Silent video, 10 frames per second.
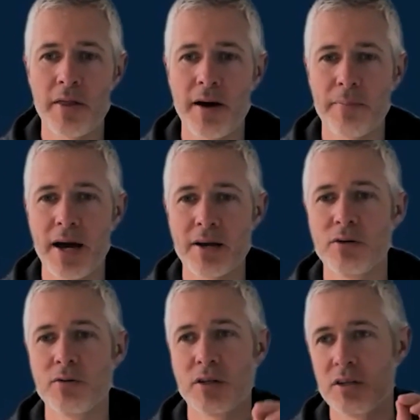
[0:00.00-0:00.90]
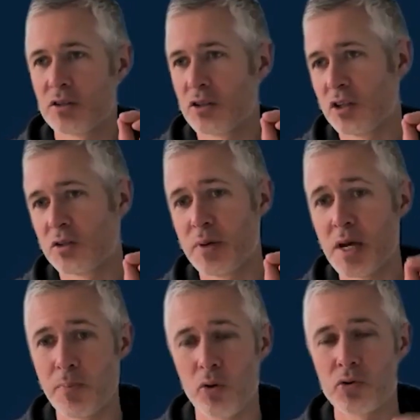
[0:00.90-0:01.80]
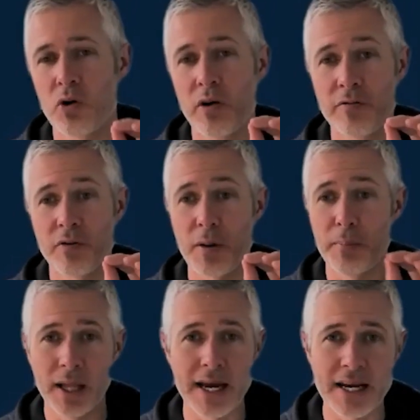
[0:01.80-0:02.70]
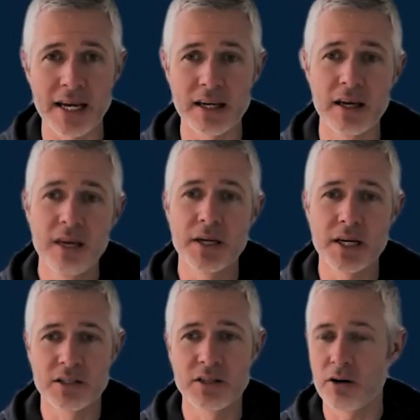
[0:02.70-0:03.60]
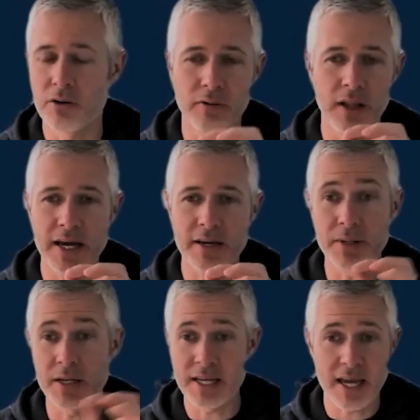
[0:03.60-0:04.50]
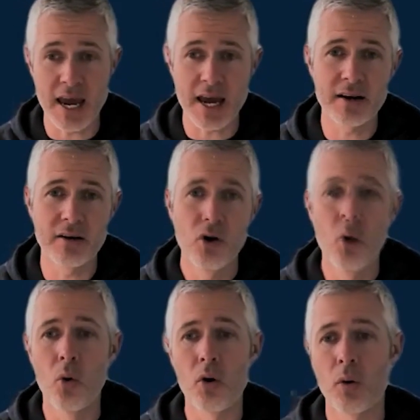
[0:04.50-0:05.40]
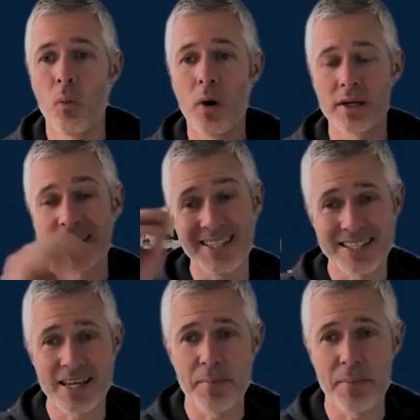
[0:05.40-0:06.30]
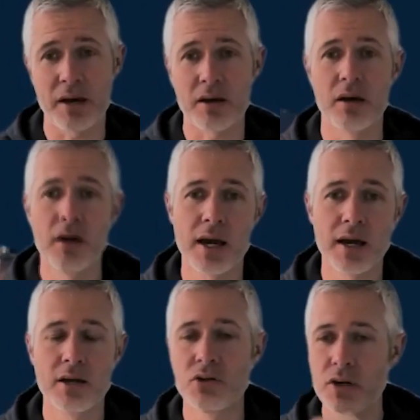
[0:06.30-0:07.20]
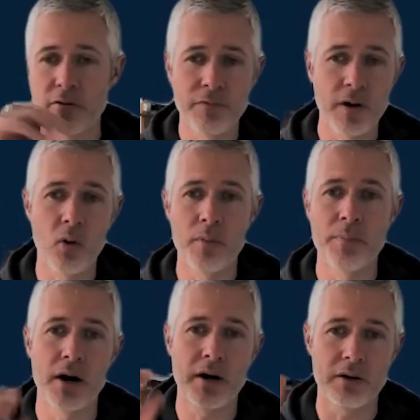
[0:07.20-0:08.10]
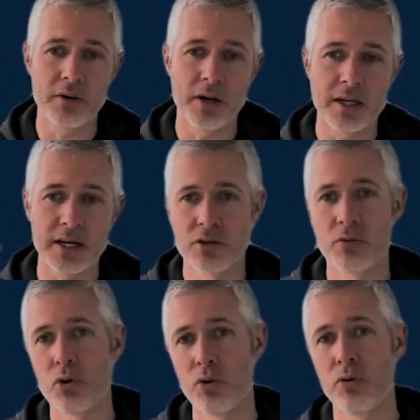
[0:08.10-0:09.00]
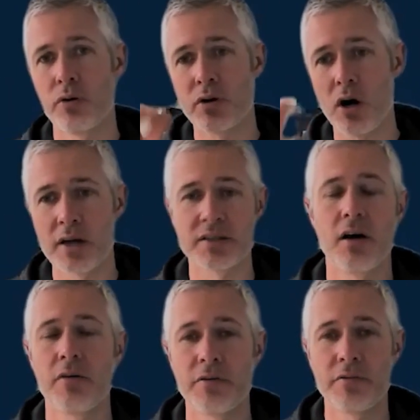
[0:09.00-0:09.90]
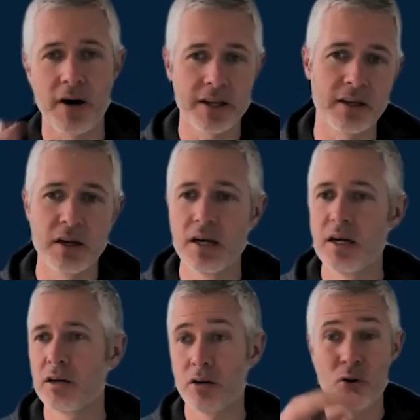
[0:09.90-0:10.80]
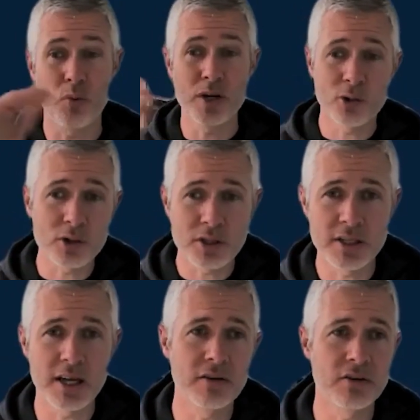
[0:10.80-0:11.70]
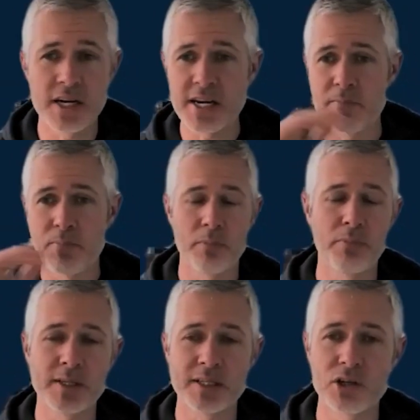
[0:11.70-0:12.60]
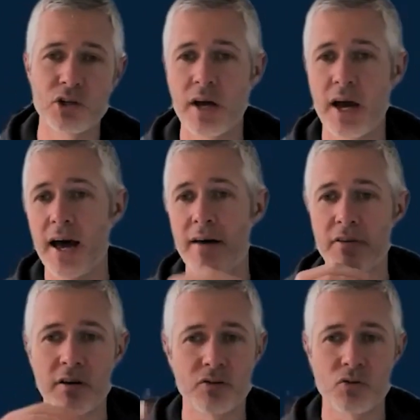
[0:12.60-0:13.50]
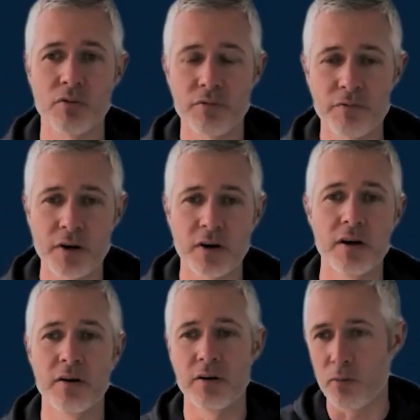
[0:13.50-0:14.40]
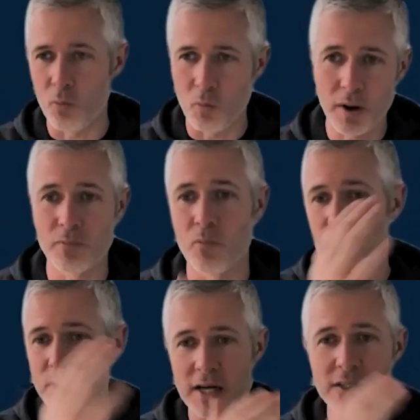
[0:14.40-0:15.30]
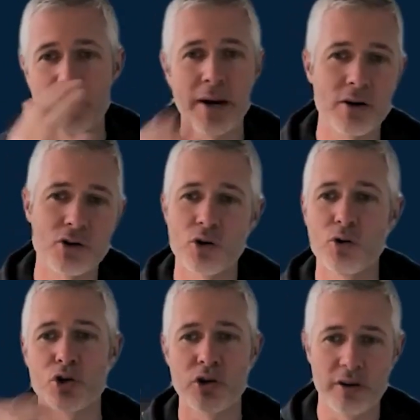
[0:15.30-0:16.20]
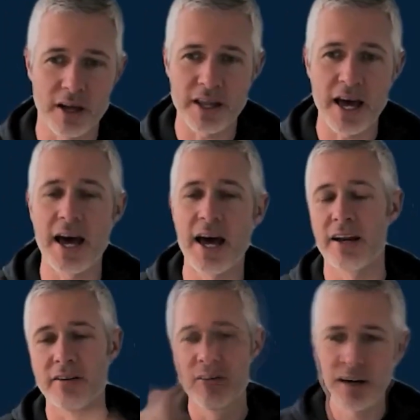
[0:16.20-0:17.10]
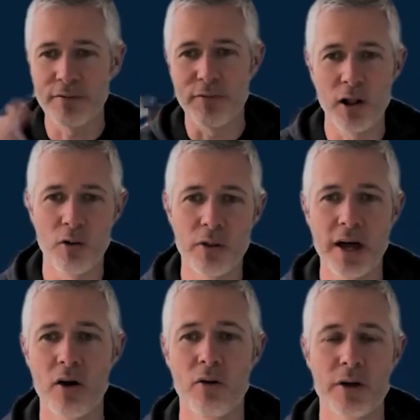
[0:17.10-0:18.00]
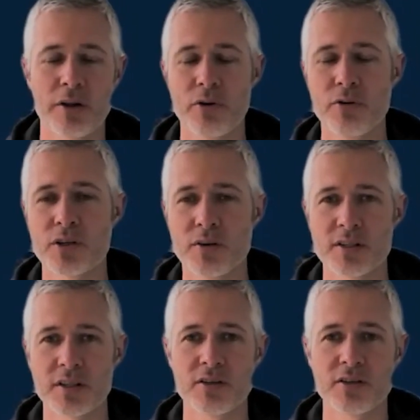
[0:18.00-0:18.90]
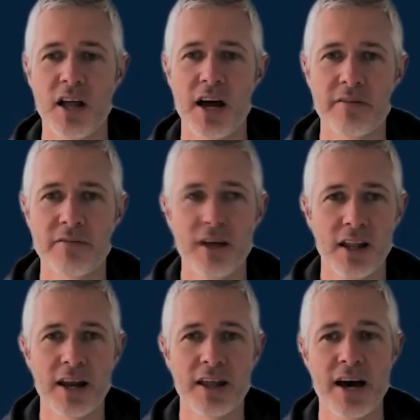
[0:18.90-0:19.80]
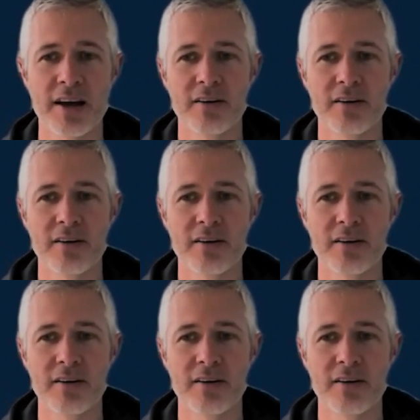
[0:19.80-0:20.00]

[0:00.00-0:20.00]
of that bad news is just people sort of complaining because they can, or what is systemic and you need to follow up on and get to the root cause of and find that, you know, there are resources that didn't get put in place that should have, and sort of, you know, and talk to the manager who should have done that and kind of follow that all the way through. So there's a lot of that.